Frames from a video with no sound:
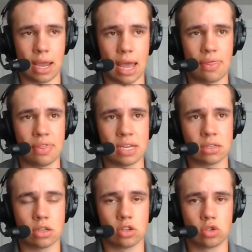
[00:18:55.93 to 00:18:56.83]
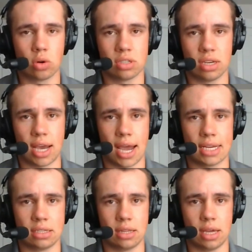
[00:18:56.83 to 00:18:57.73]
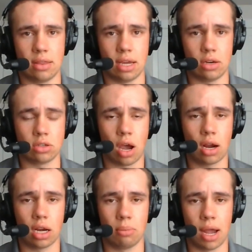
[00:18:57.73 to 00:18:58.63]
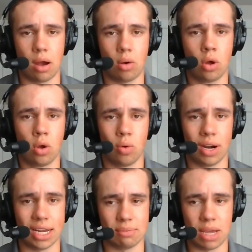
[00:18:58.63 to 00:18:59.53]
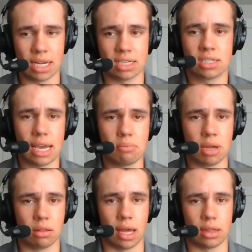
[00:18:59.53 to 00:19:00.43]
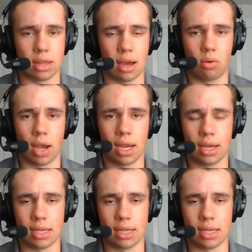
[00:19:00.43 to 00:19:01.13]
And these are the sorts of guys that you're talking about when I make a statement like that, right?